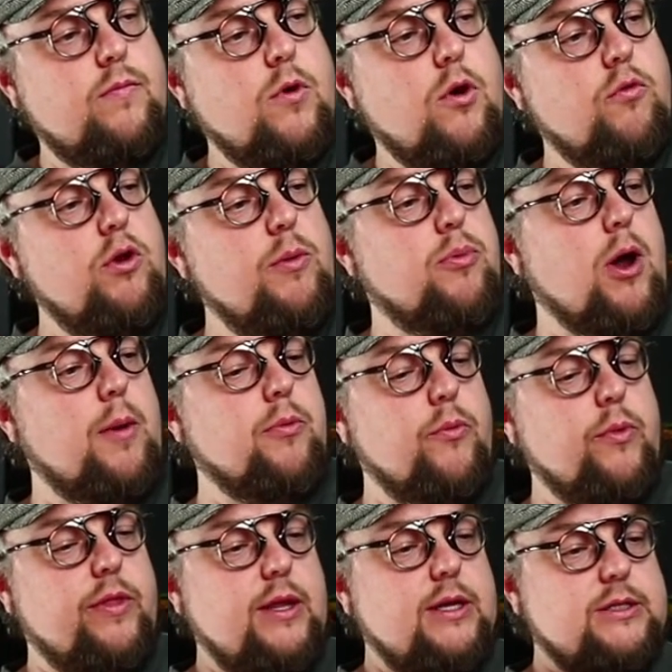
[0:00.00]
Only problem
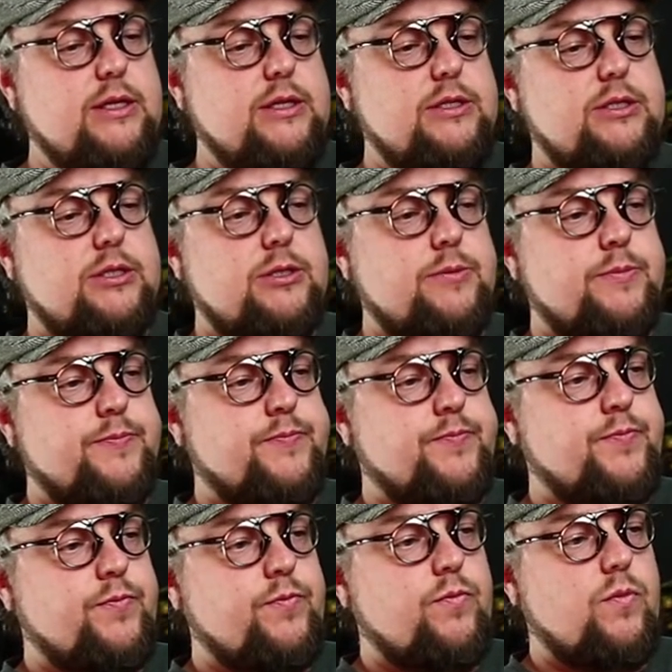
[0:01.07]
with this is
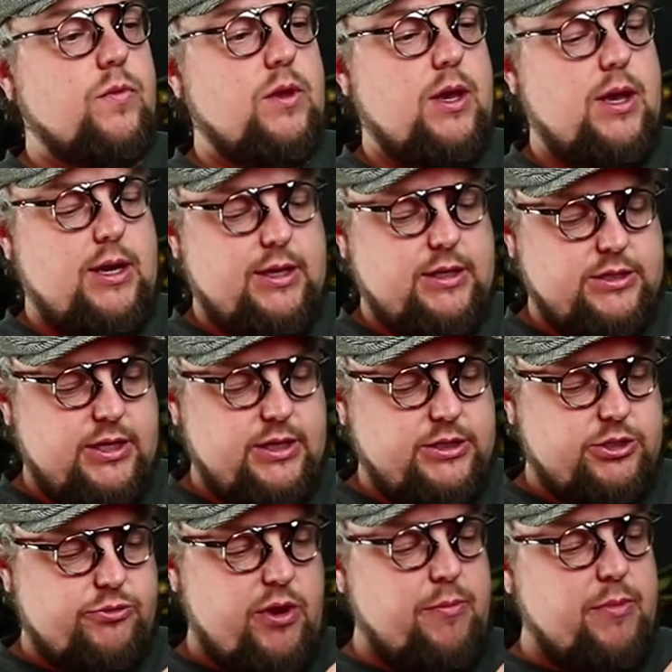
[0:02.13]
it is
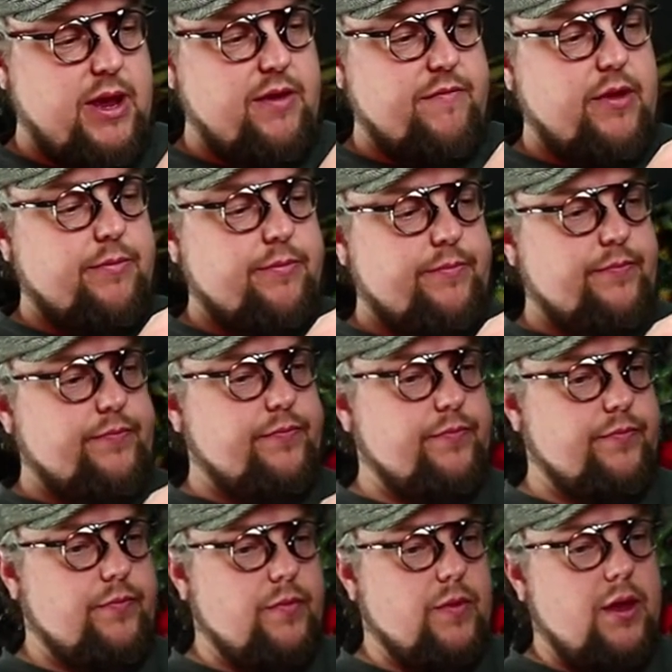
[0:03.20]
extremely heavy,
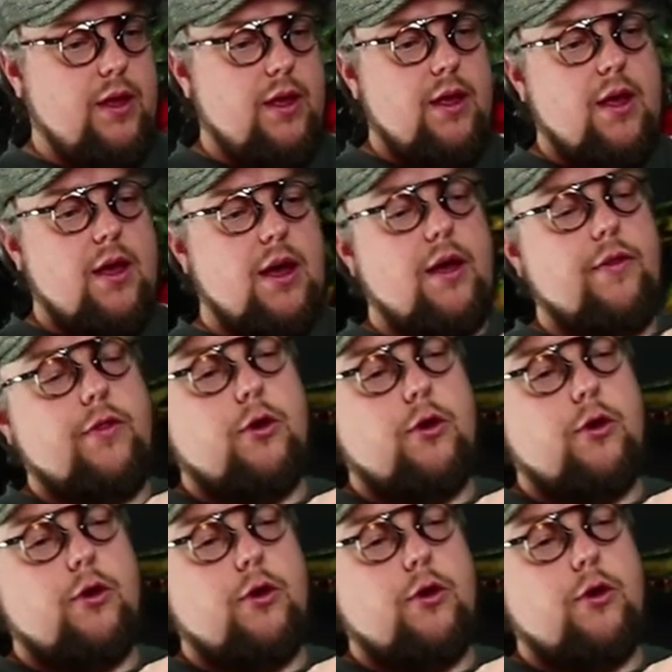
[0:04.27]
and